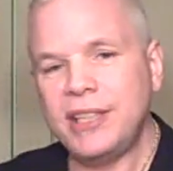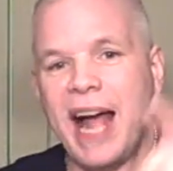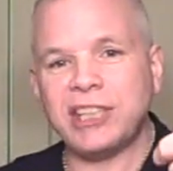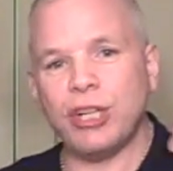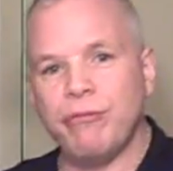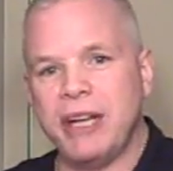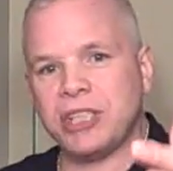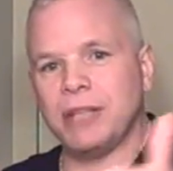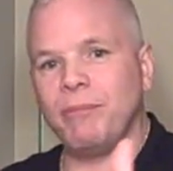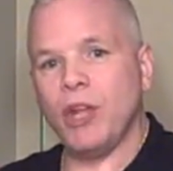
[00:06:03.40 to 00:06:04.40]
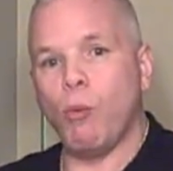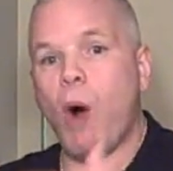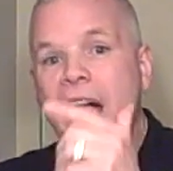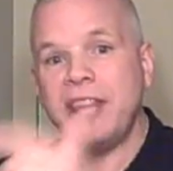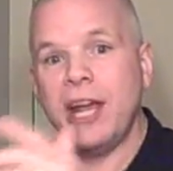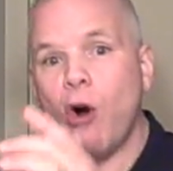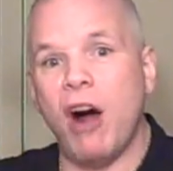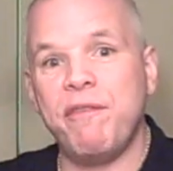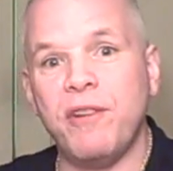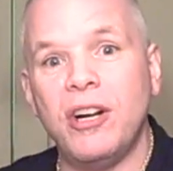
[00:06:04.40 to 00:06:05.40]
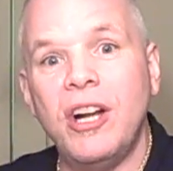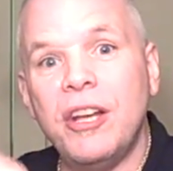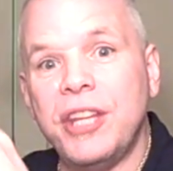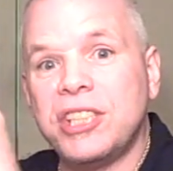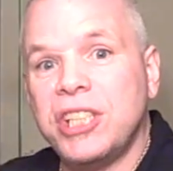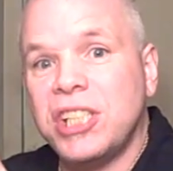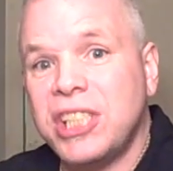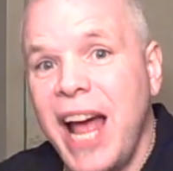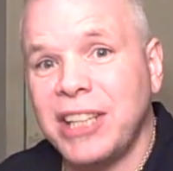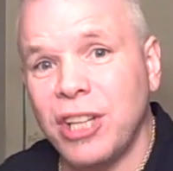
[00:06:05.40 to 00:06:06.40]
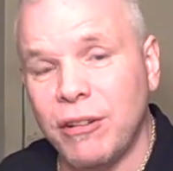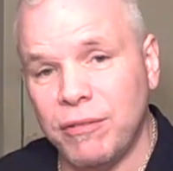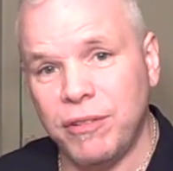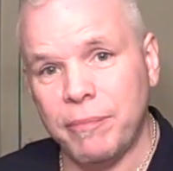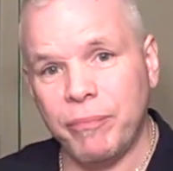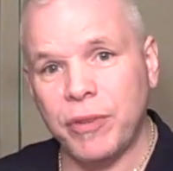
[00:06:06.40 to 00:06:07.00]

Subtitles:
That's the reason why they offer this incentive.